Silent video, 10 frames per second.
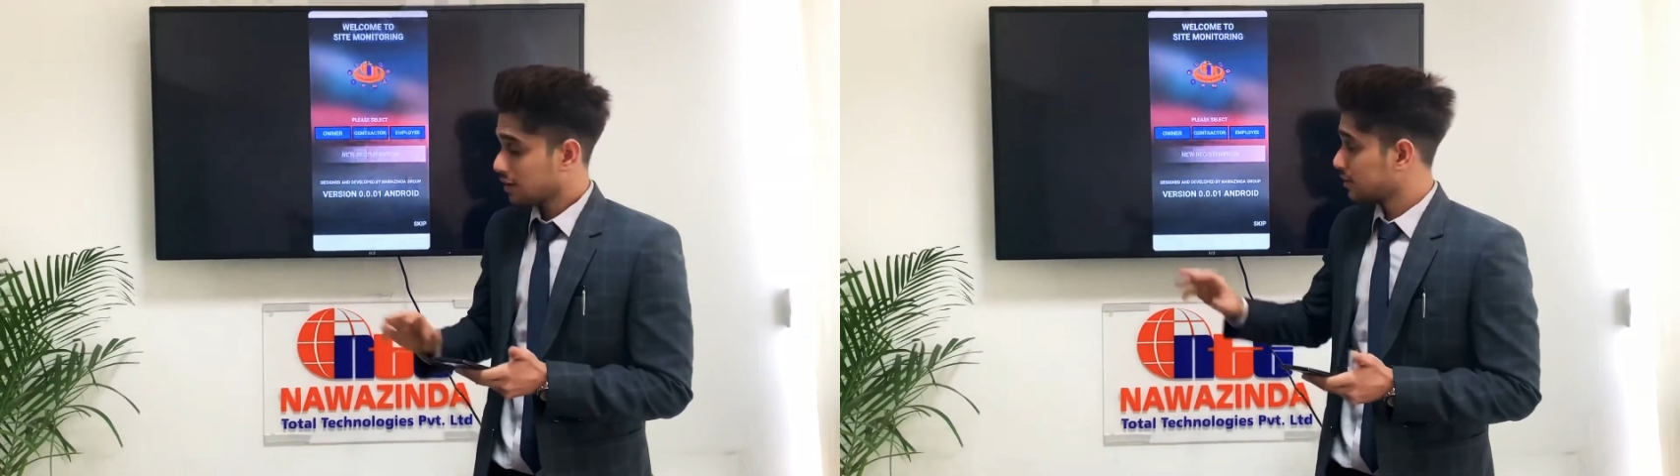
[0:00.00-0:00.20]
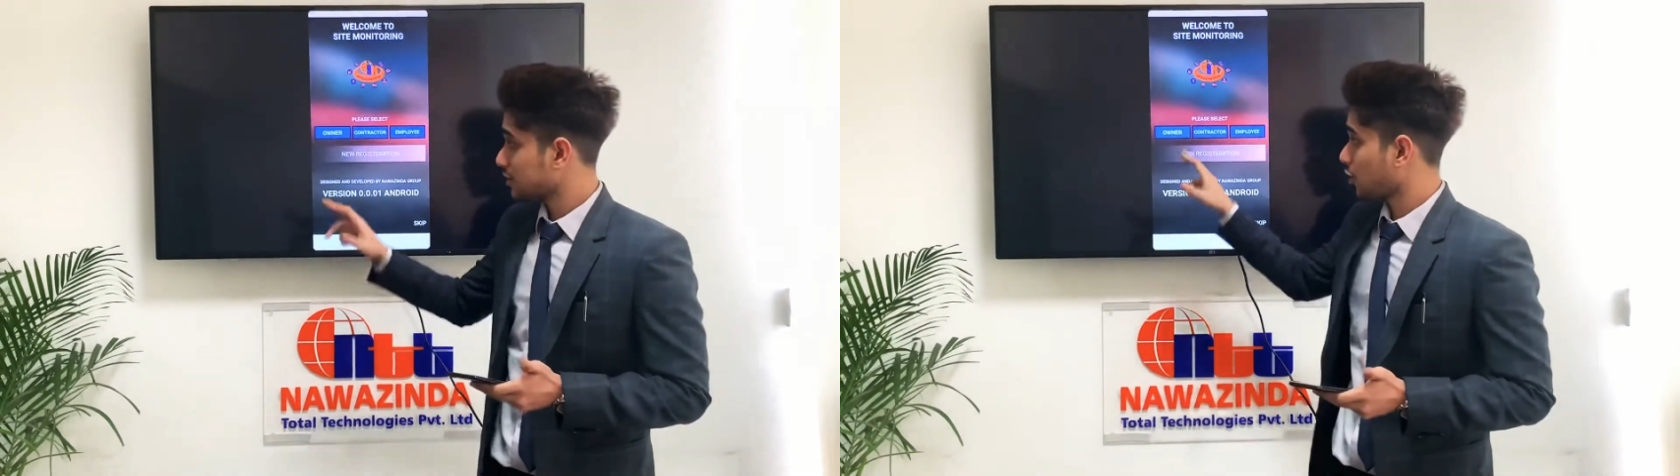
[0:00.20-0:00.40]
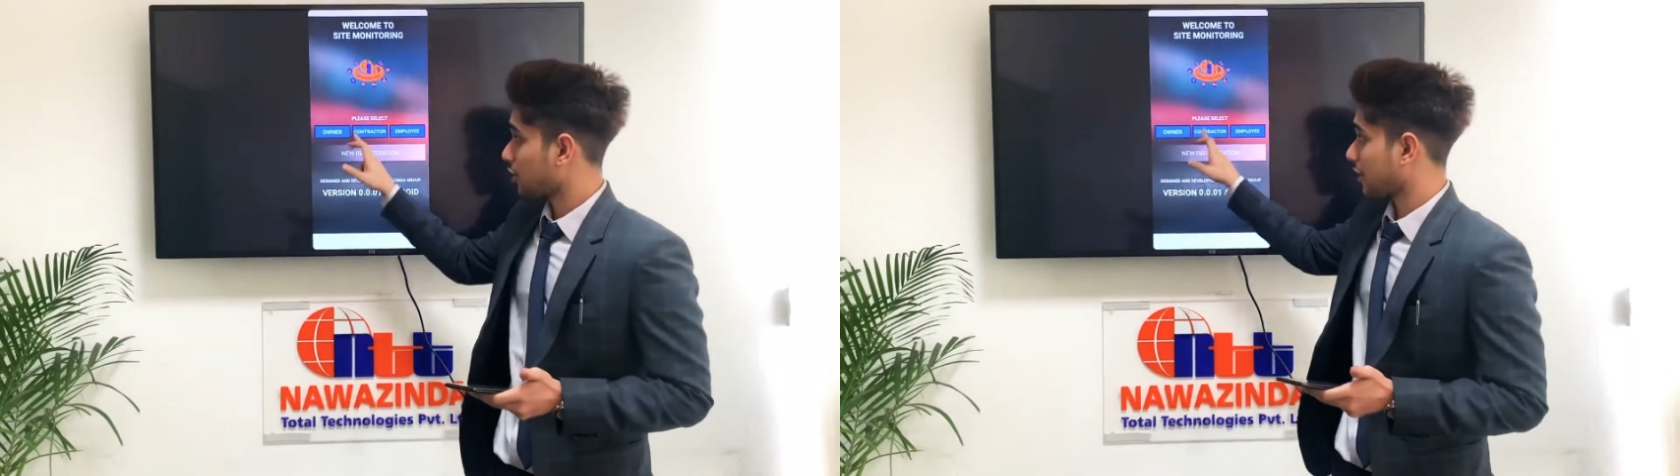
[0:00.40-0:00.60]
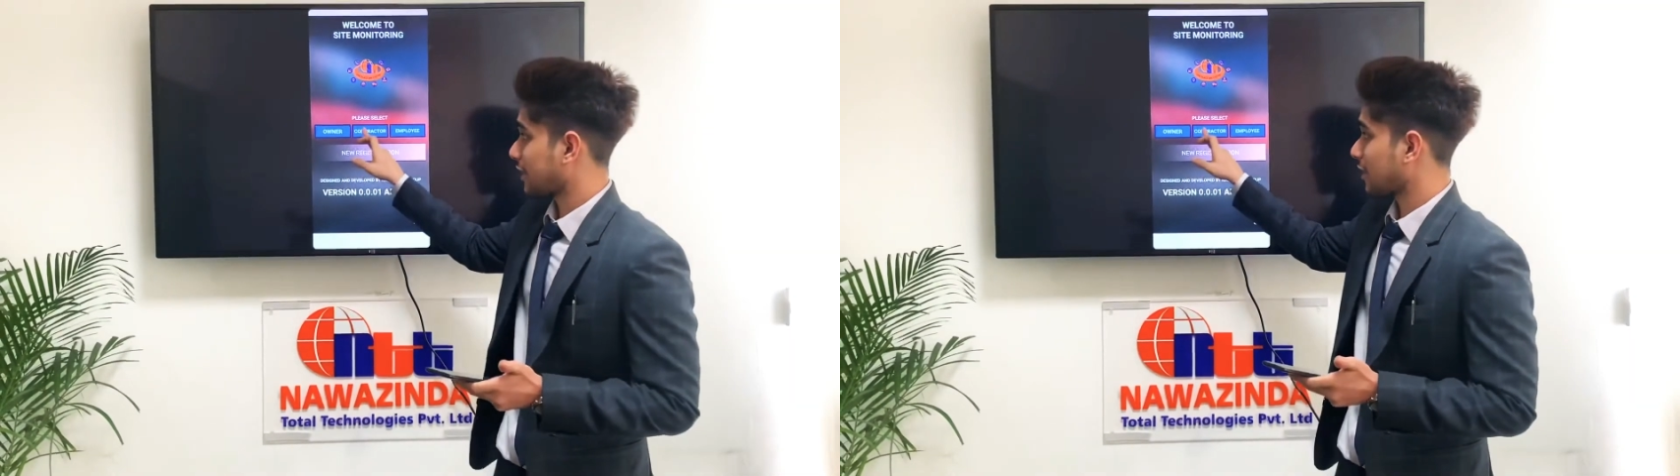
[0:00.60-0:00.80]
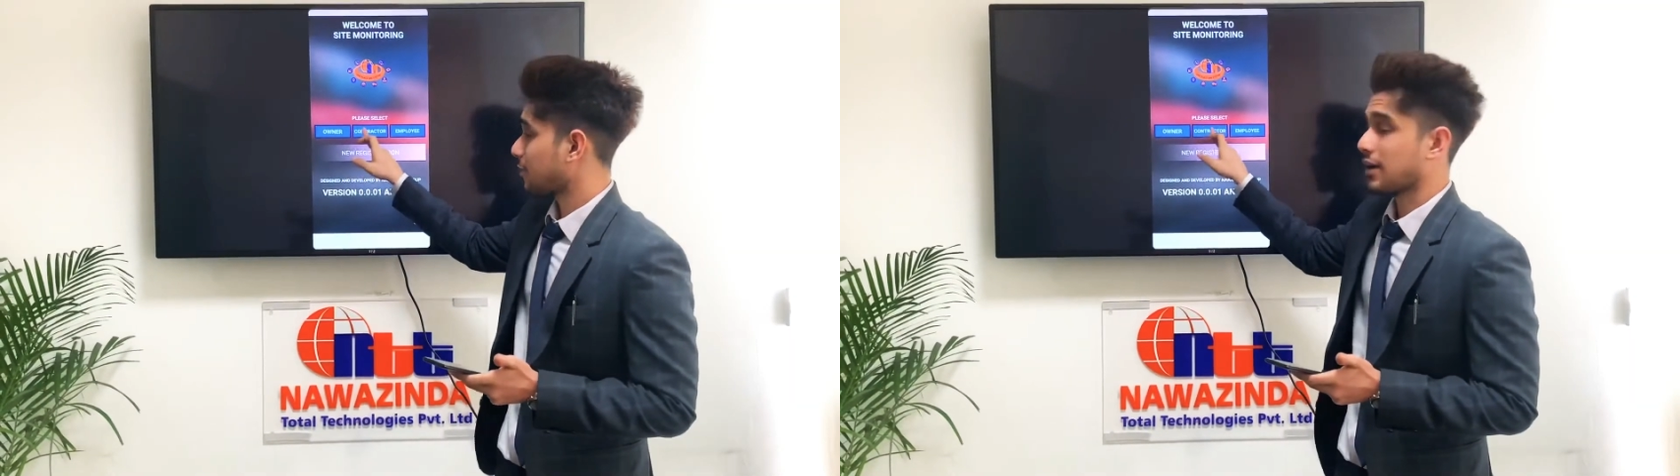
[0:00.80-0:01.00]
This
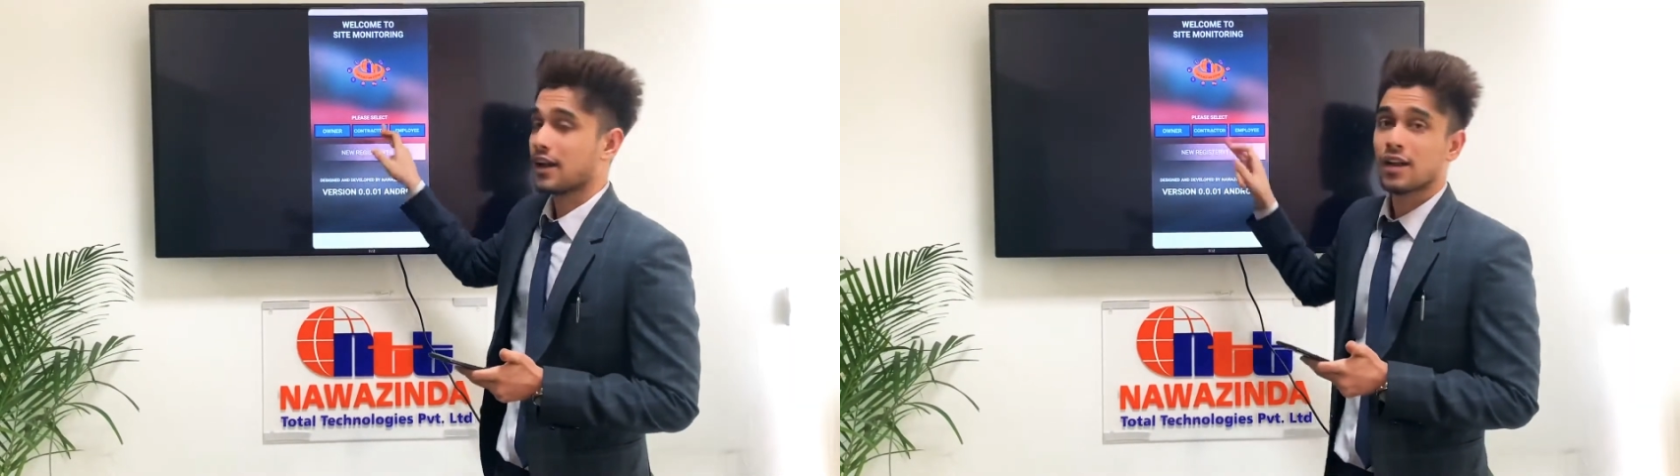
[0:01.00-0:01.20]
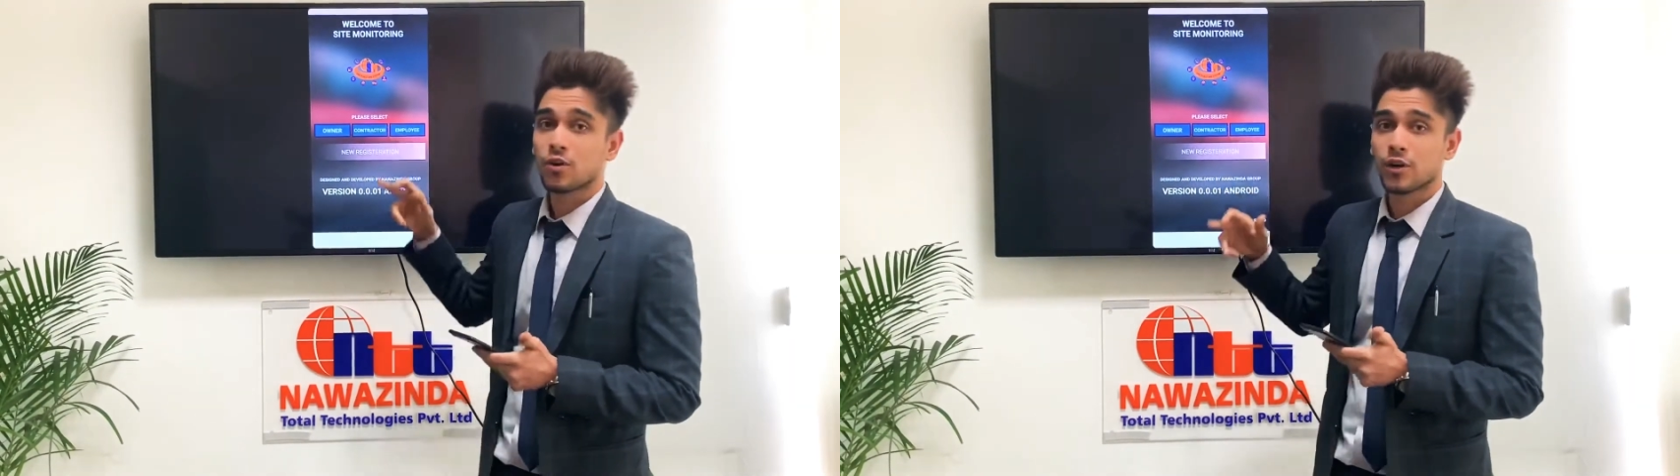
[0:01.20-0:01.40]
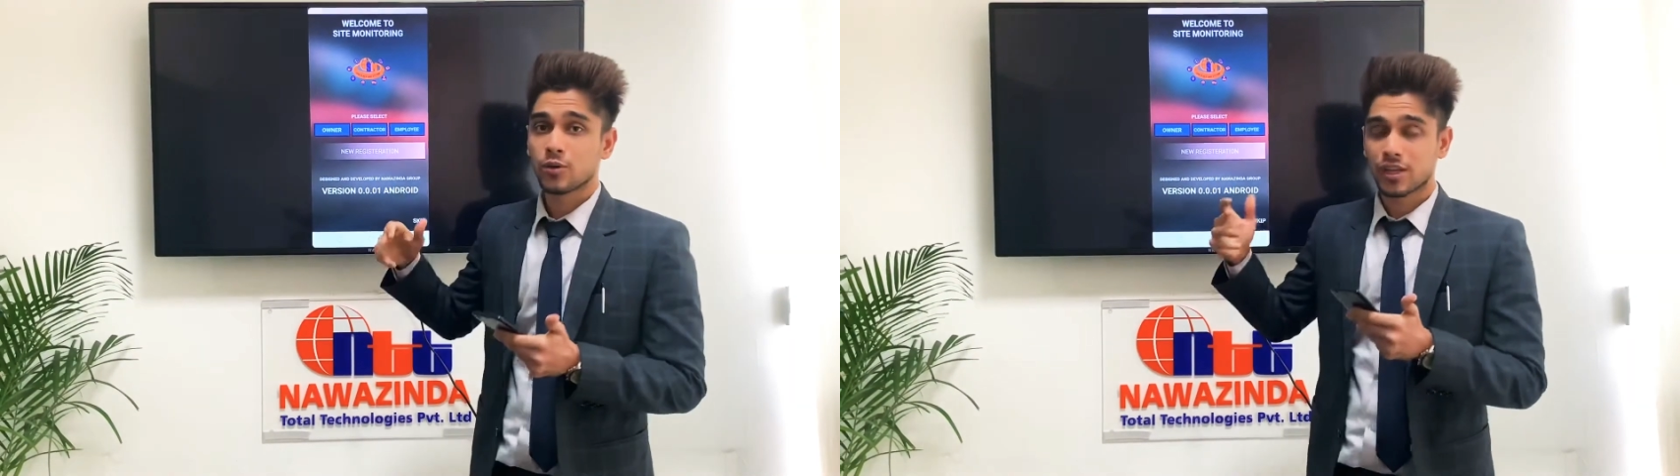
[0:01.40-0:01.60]
contractor part I'm going to